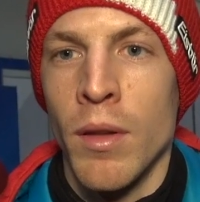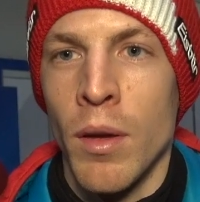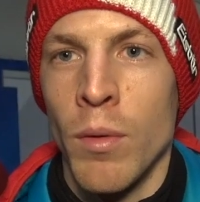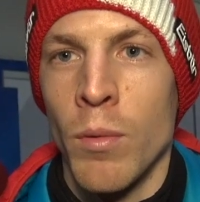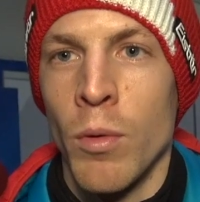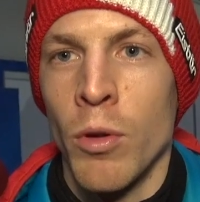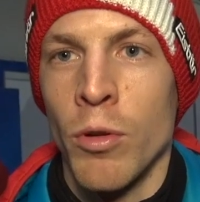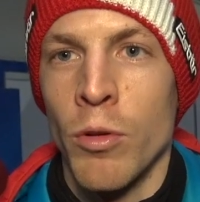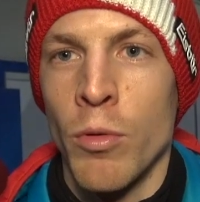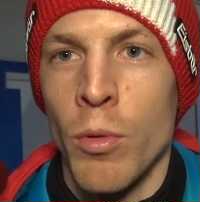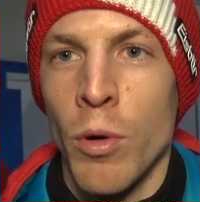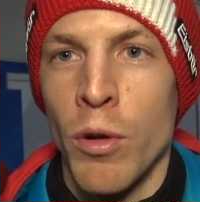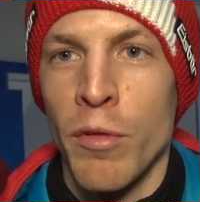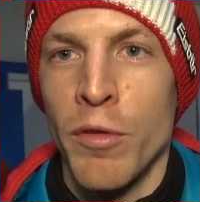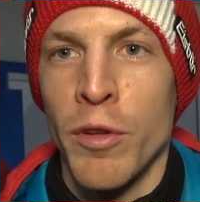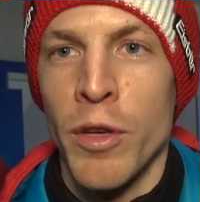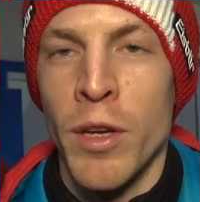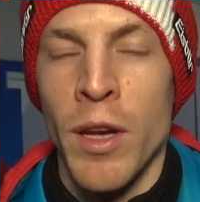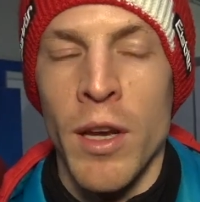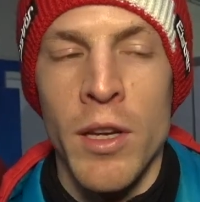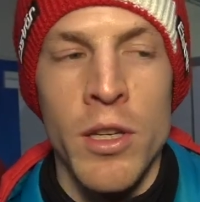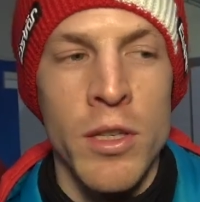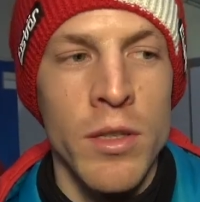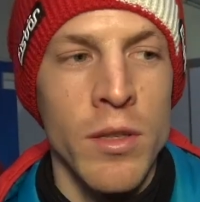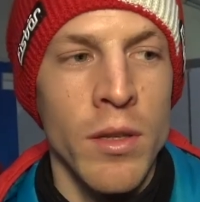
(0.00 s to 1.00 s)
I won
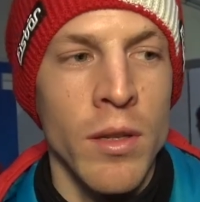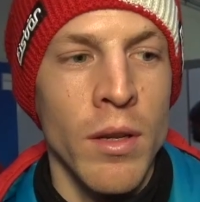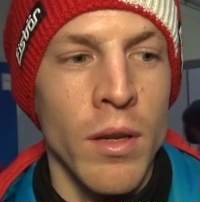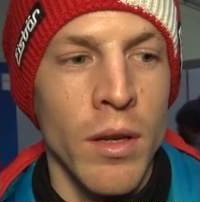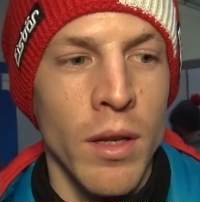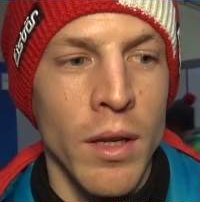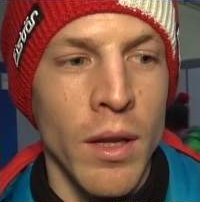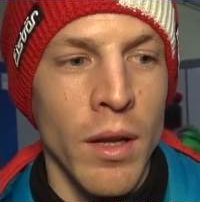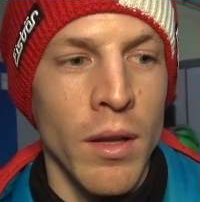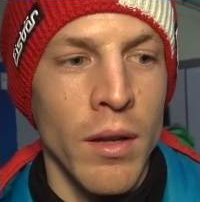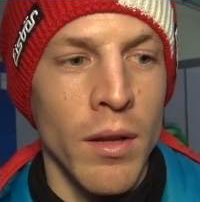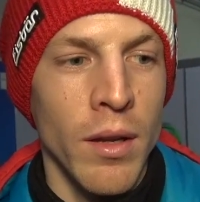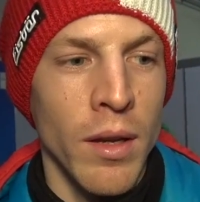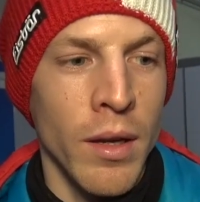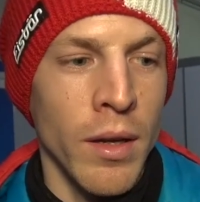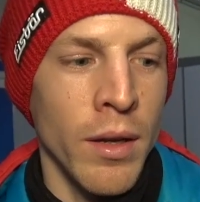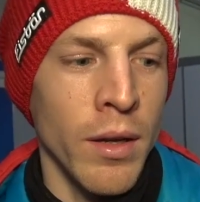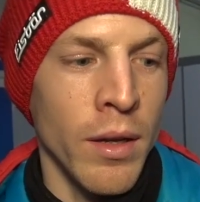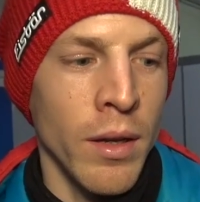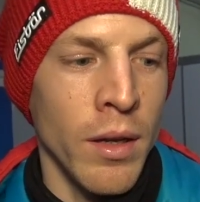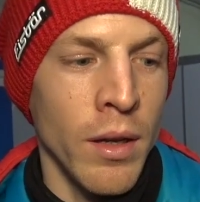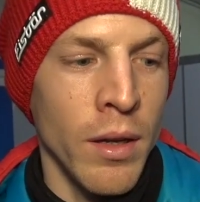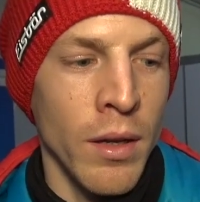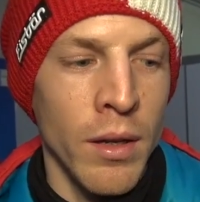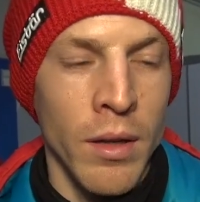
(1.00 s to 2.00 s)
qualification
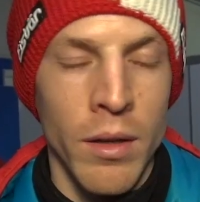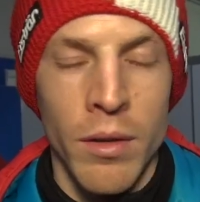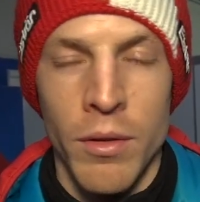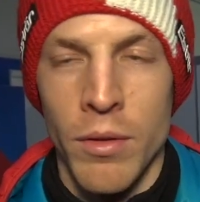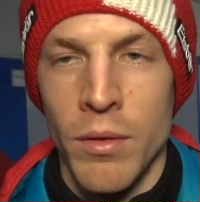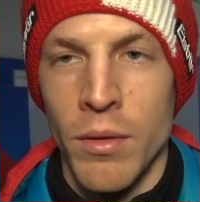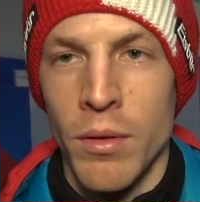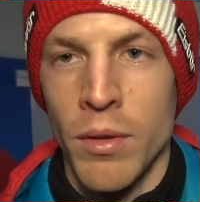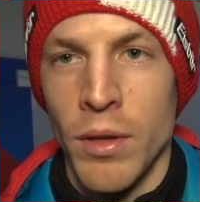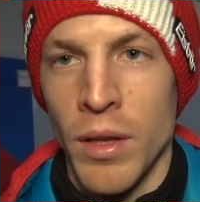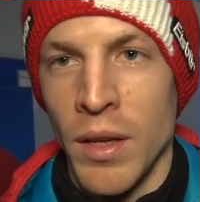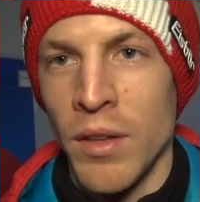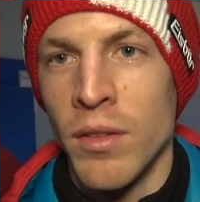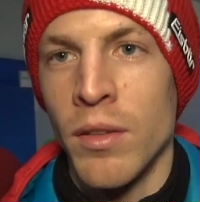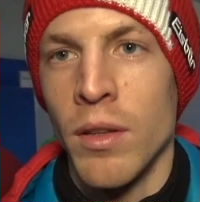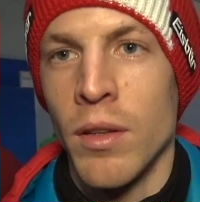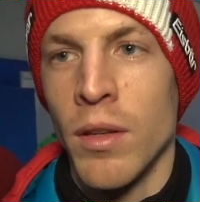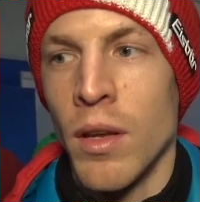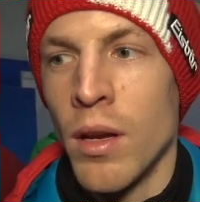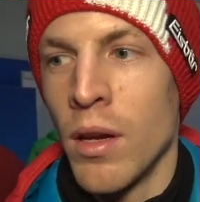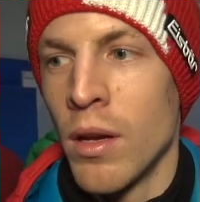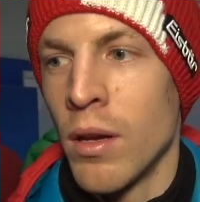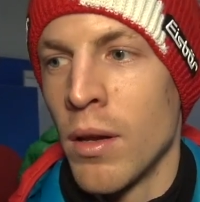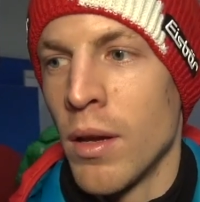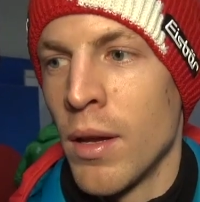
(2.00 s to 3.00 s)

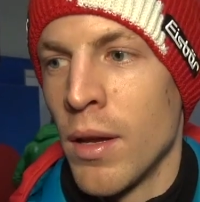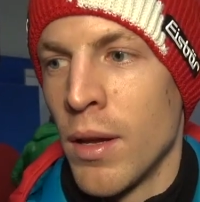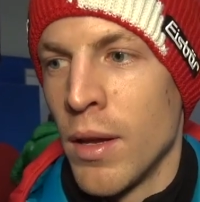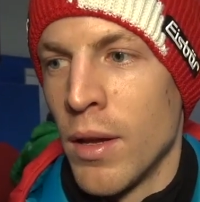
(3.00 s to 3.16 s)
yesterday.